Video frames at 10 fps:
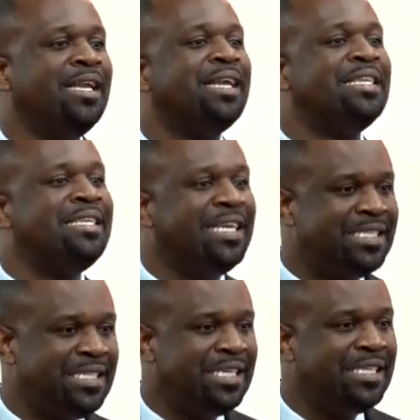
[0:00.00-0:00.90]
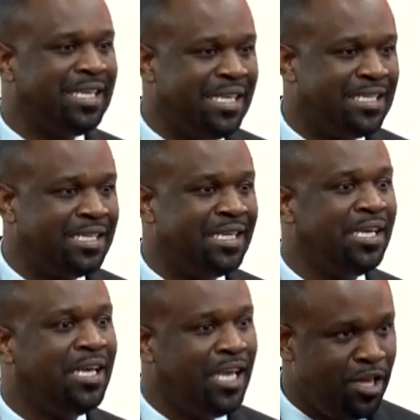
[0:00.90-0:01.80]
in a
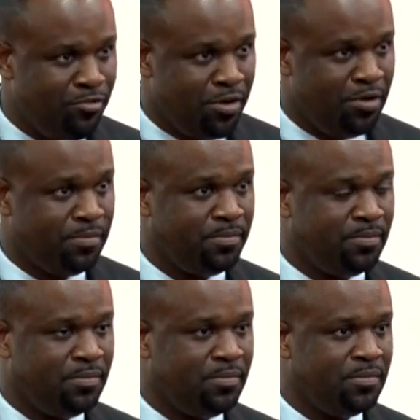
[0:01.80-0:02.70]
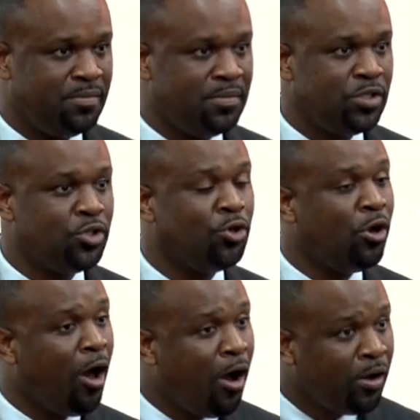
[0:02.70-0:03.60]
designated area. So
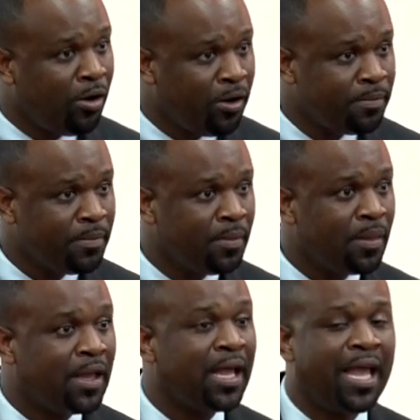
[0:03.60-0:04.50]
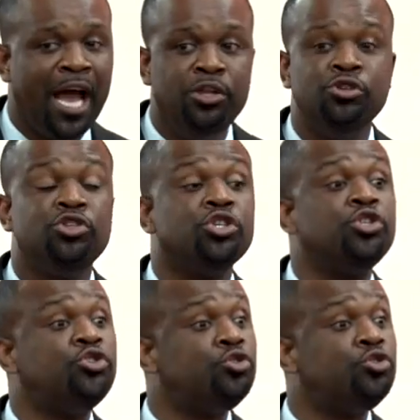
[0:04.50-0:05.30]
no longer can you just